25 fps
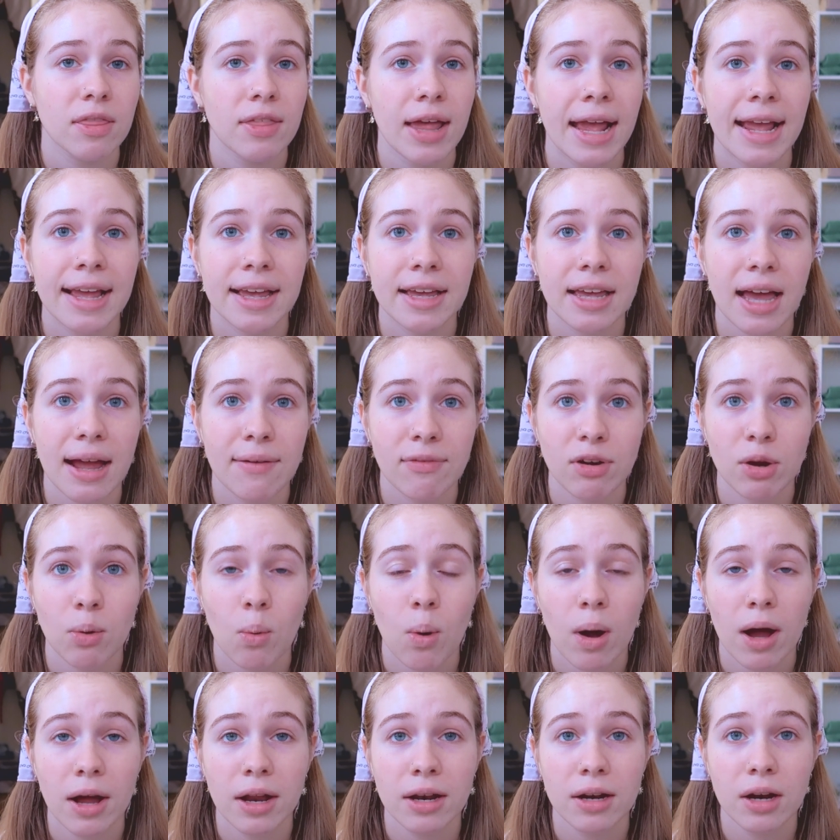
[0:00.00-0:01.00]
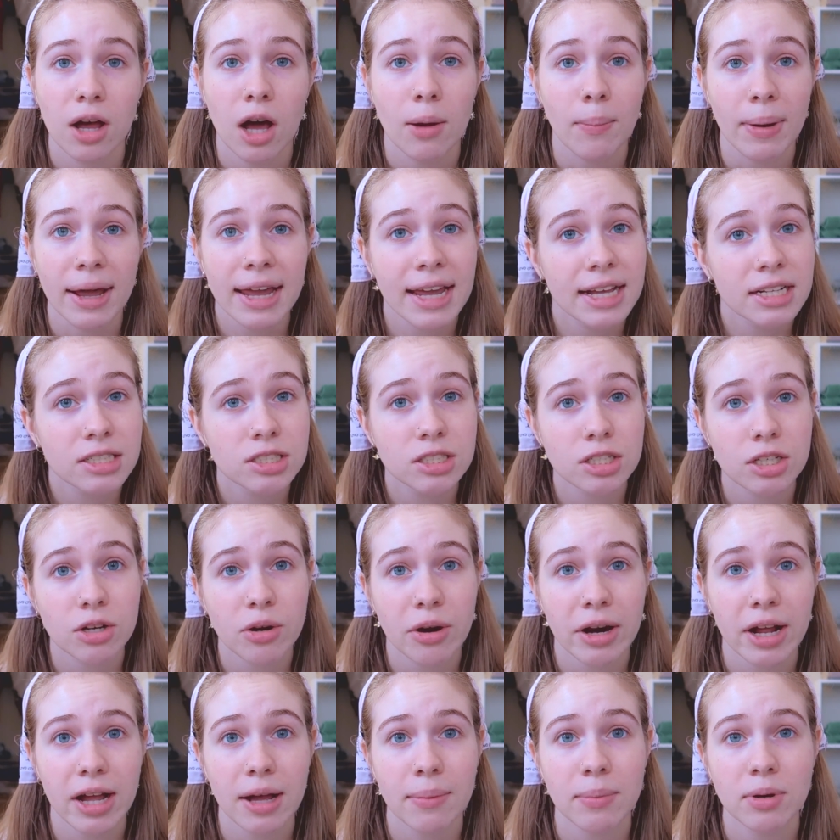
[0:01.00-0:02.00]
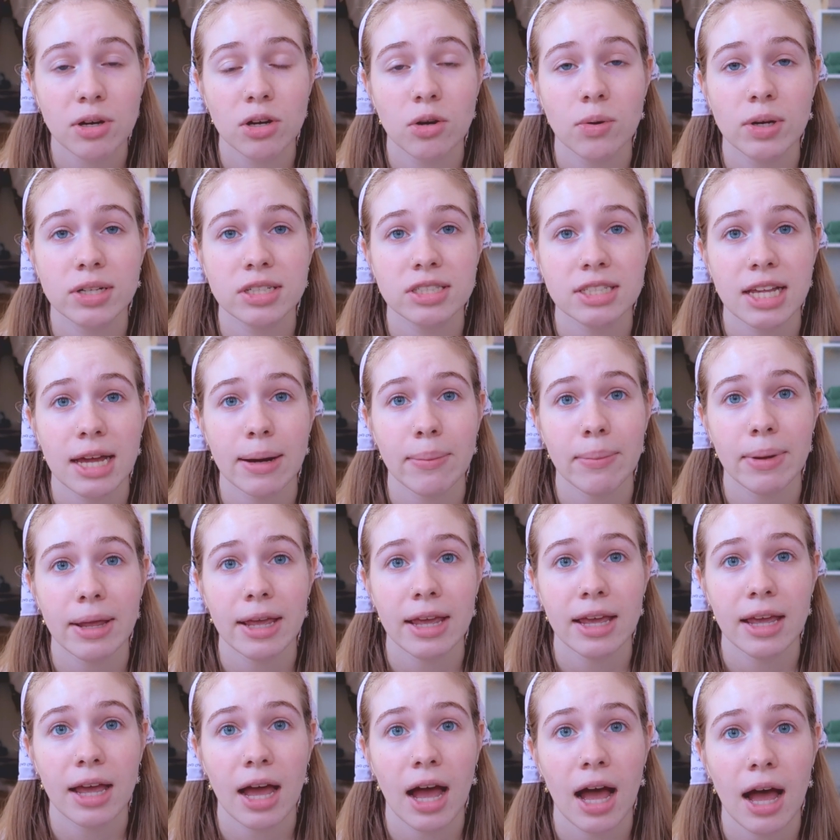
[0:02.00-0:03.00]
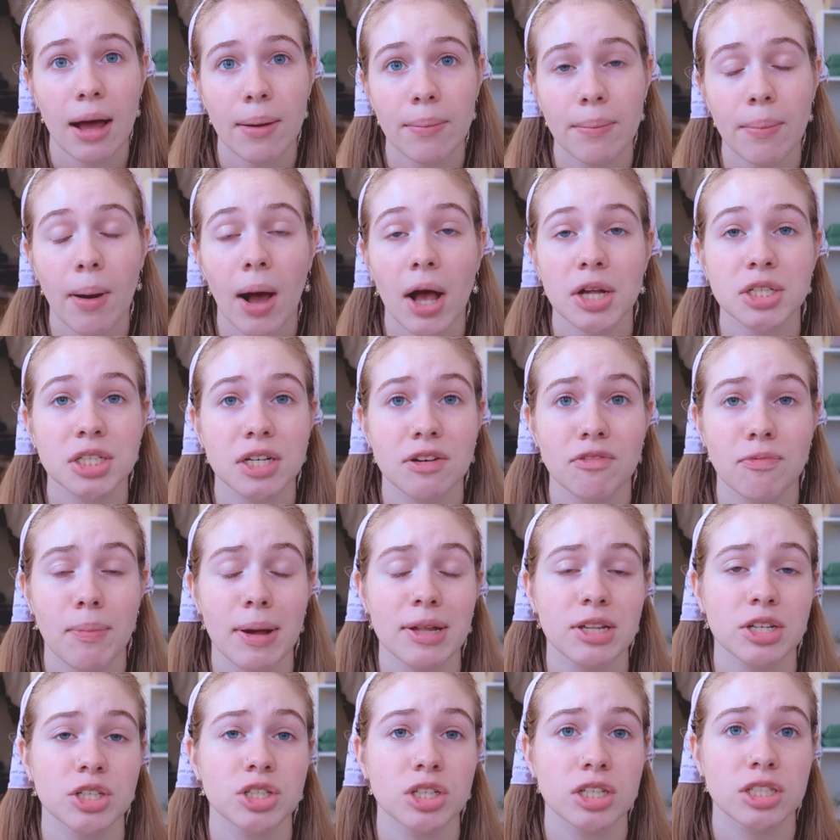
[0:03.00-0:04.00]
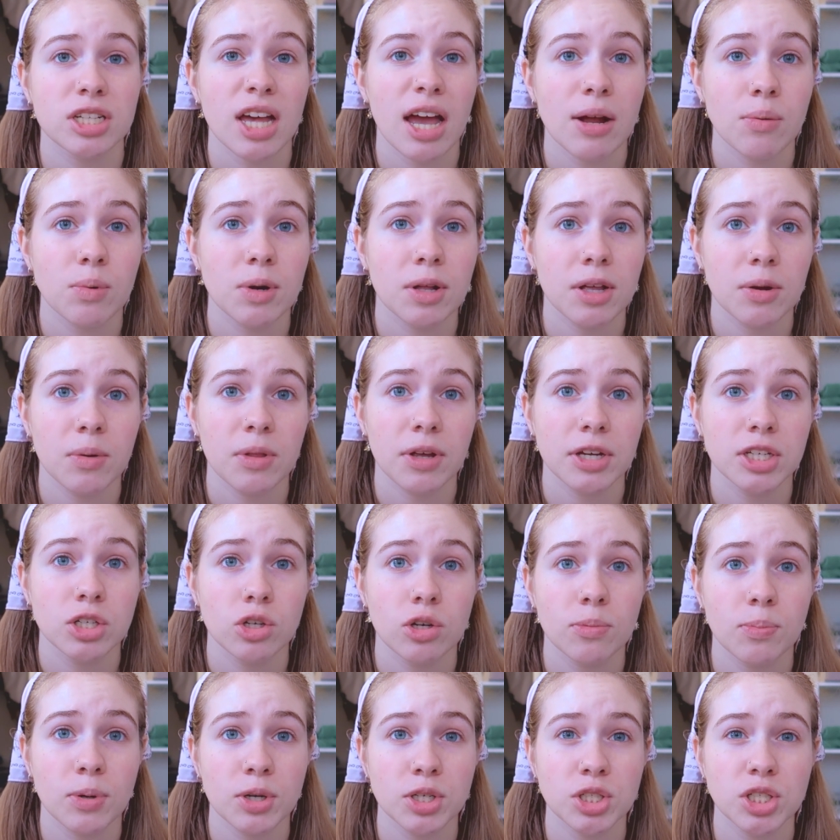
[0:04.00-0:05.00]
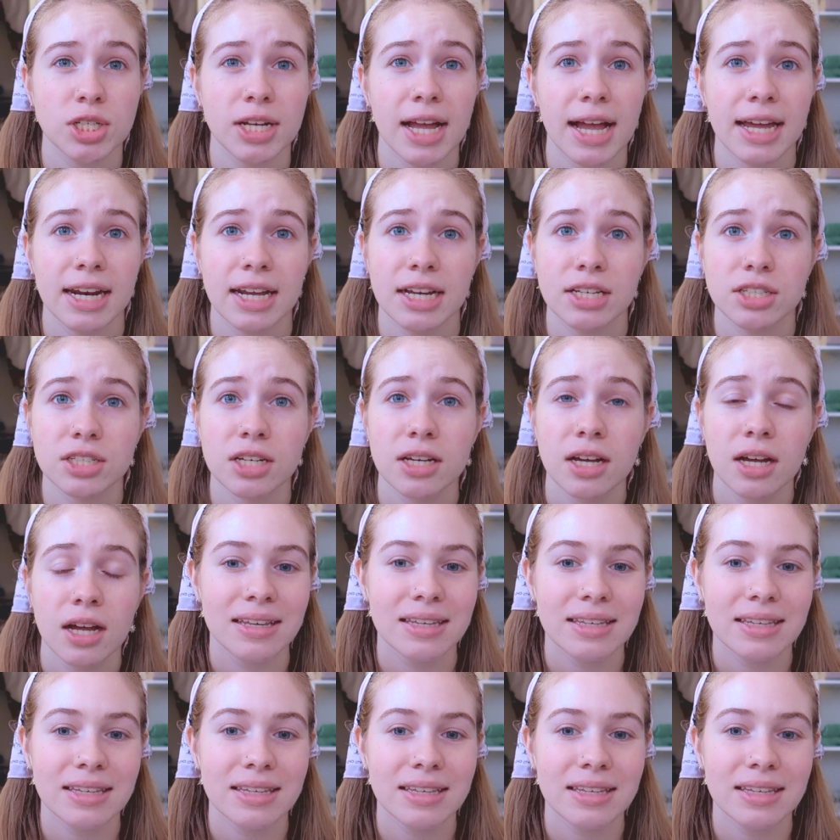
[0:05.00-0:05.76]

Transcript: to thank everyone on my Instagram who has sent me positive messages. I really, really do appreciate it.